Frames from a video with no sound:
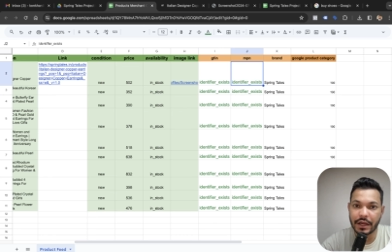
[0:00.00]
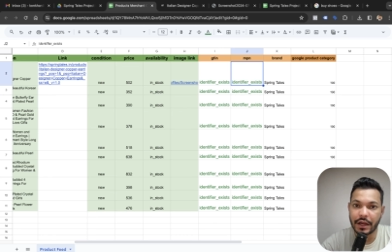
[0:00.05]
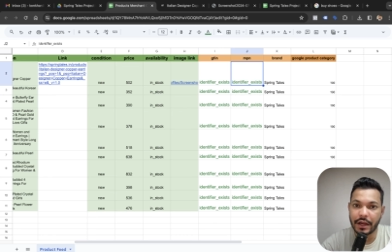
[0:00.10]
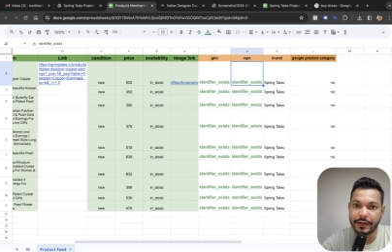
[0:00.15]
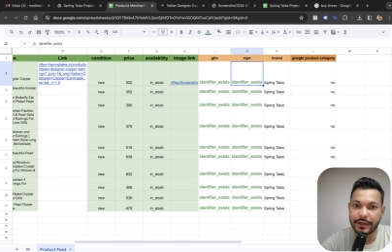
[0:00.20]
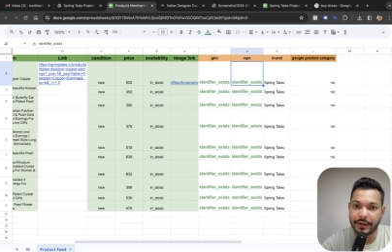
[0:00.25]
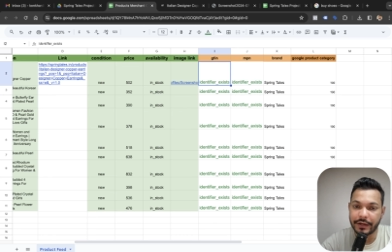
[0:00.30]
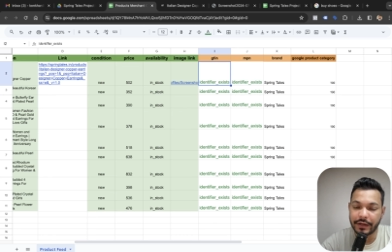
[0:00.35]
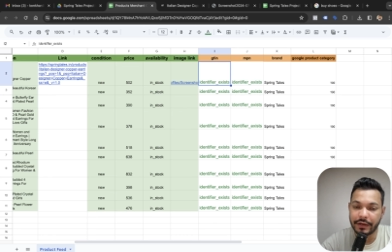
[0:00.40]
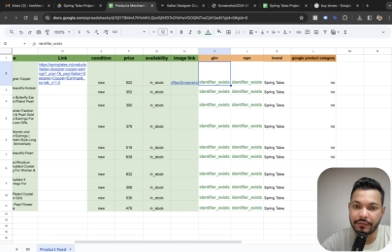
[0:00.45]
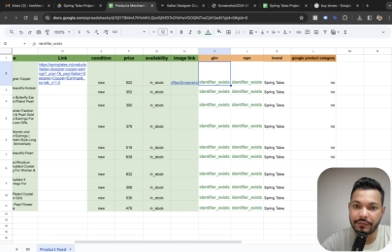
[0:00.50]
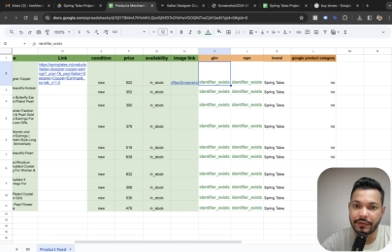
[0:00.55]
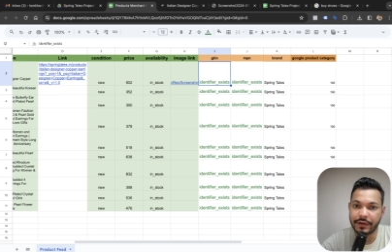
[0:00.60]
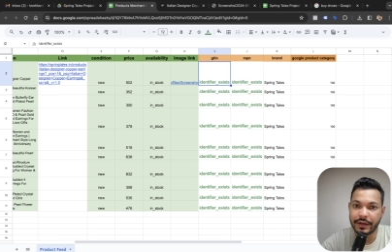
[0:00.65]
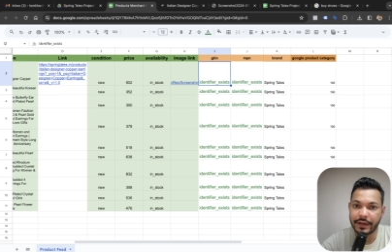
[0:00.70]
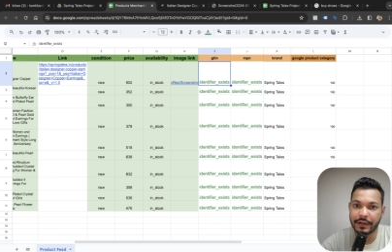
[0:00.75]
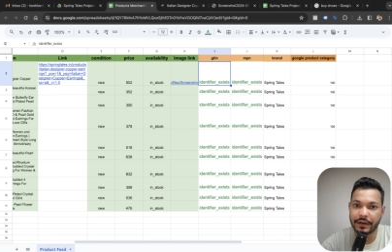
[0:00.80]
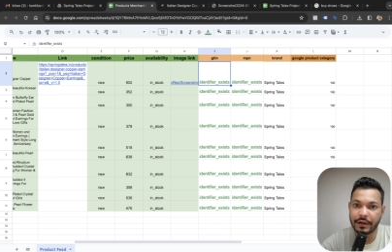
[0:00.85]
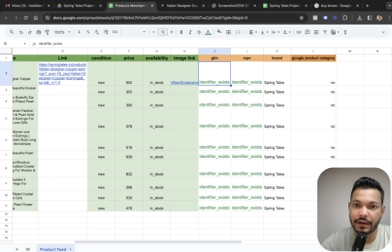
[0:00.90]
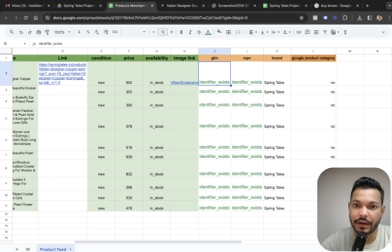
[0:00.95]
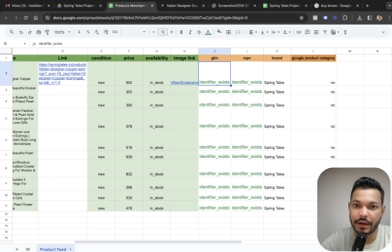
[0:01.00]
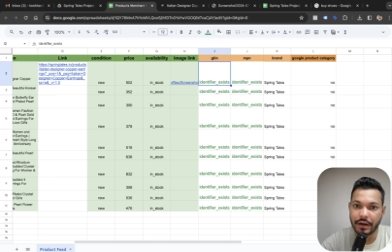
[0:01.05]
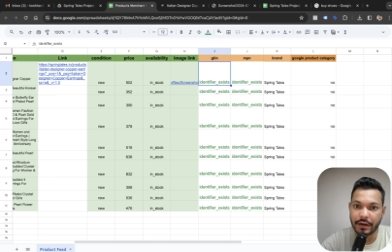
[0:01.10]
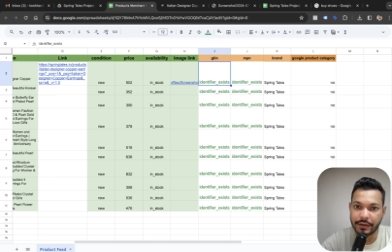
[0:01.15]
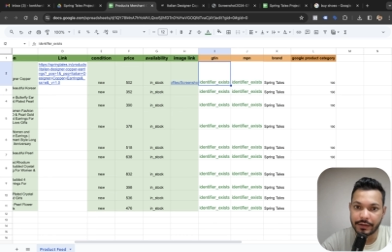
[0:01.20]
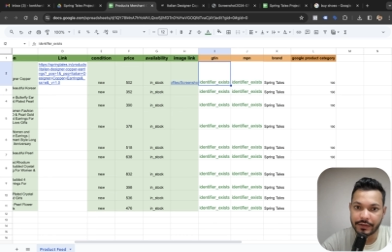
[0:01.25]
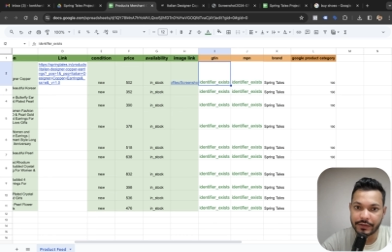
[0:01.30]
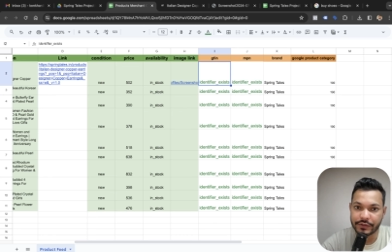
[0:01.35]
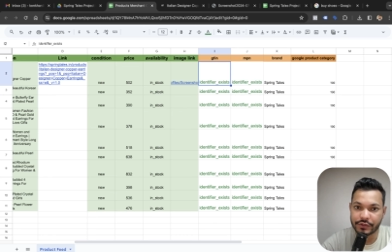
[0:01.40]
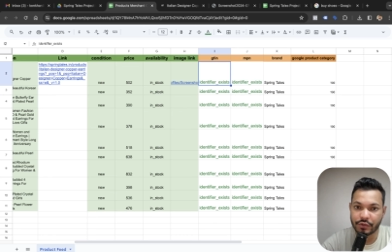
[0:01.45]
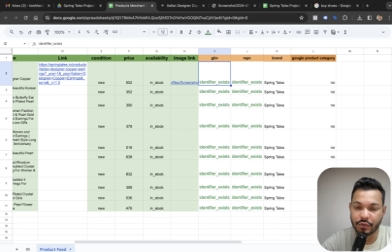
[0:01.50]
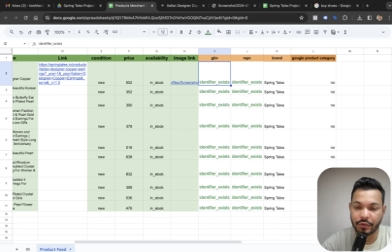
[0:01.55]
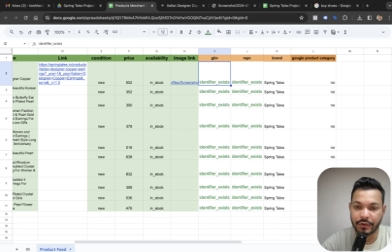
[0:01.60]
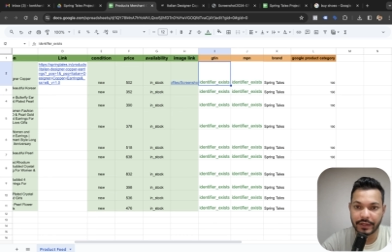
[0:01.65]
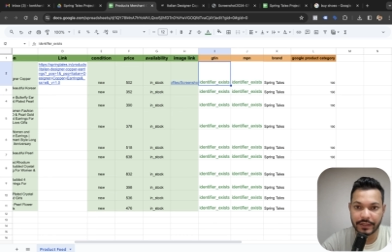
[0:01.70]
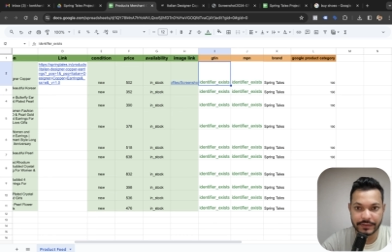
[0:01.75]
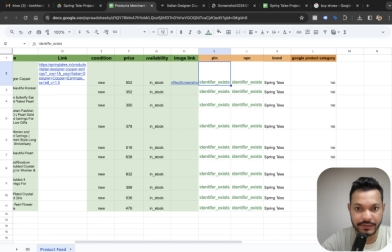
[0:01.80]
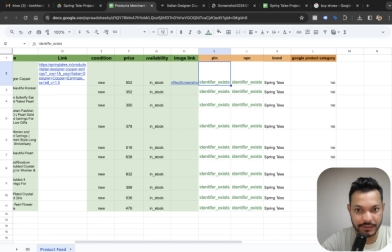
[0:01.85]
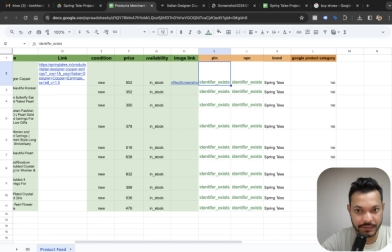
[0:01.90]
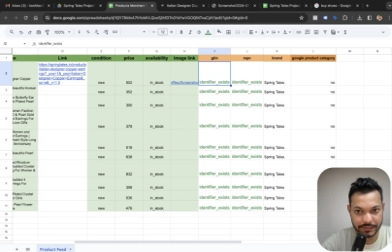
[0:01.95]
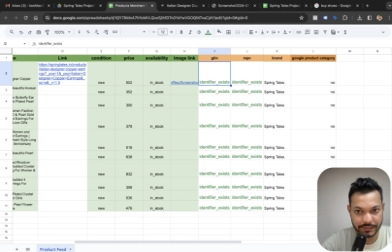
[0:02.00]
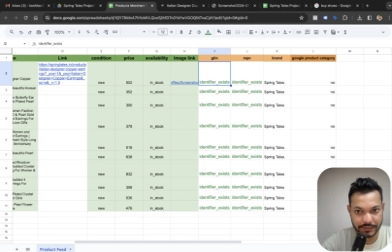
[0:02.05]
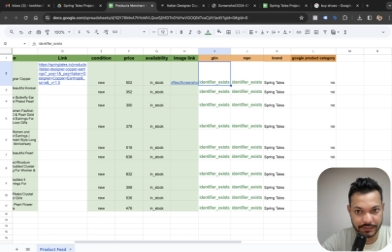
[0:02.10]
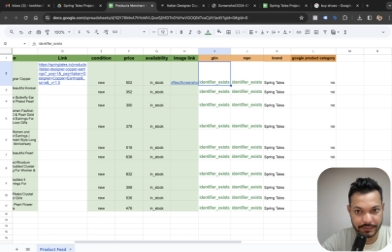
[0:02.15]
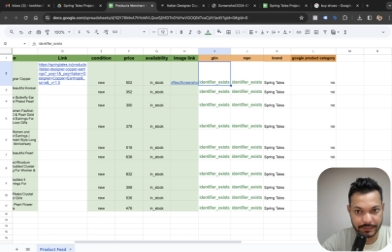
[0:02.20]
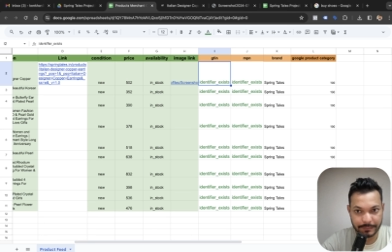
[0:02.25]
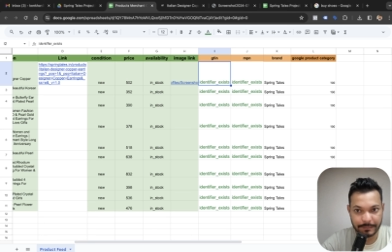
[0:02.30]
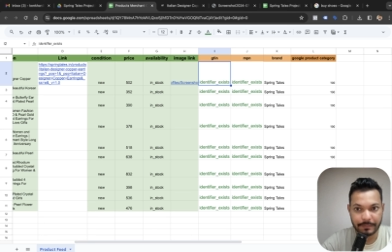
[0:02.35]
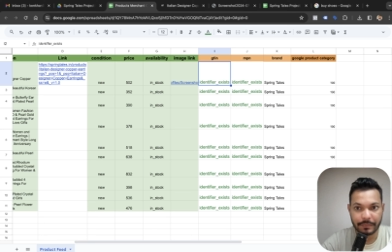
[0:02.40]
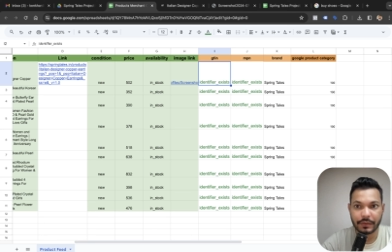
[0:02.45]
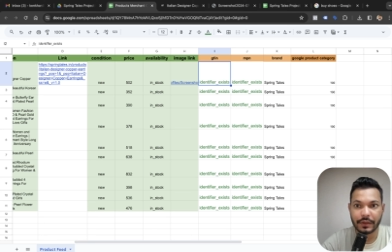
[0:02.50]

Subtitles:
identifier underscore exists.